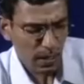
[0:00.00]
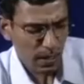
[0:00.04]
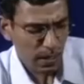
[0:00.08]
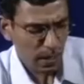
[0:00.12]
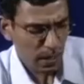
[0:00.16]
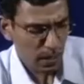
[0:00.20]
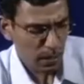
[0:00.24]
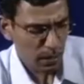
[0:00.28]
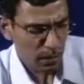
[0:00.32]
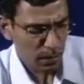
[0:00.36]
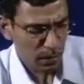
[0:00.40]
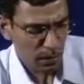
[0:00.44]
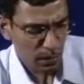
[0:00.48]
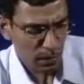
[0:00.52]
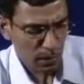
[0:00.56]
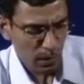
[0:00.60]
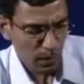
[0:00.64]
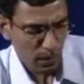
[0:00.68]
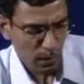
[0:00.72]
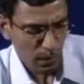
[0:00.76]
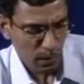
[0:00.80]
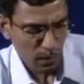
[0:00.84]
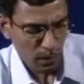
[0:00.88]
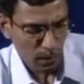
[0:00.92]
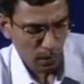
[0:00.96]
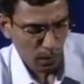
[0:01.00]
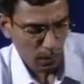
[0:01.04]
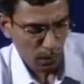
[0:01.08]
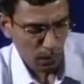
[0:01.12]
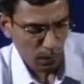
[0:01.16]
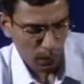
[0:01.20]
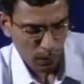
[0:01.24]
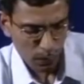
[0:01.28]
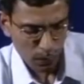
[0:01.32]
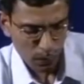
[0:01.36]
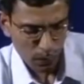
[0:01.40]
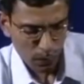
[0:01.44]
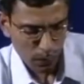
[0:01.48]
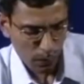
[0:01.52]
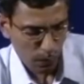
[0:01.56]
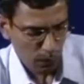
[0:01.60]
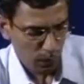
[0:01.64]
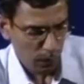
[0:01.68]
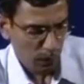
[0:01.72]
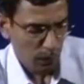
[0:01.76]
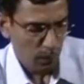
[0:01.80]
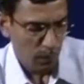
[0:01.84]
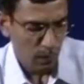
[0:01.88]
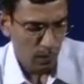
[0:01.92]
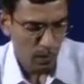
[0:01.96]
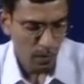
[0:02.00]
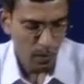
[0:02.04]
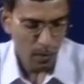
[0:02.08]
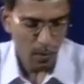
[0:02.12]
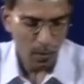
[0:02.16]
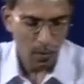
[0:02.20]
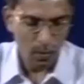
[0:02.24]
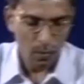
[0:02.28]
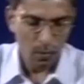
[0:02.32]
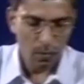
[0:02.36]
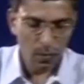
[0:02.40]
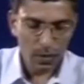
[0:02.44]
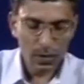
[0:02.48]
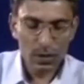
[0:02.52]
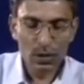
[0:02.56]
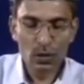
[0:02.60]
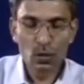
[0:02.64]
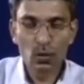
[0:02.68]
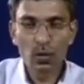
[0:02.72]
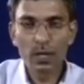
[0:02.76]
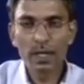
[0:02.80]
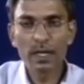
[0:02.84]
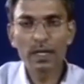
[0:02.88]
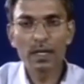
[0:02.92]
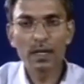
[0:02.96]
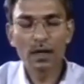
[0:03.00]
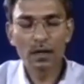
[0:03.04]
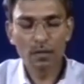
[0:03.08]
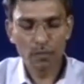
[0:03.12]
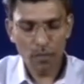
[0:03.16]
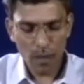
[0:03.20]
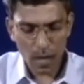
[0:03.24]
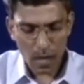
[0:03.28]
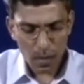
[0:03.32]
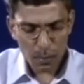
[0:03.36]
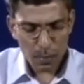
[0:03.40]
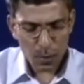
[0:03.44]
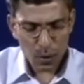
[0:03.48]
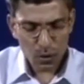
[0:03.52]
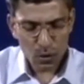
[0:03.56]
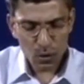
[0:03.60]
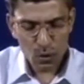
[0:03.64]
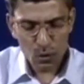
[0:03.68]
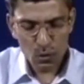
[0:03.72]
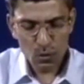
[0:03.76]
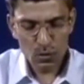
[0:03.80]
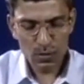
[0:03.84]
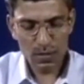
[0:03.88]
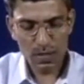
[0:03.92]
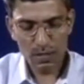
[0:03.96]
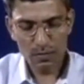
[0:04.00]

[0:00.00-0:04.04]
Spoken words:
areas for storing farm produce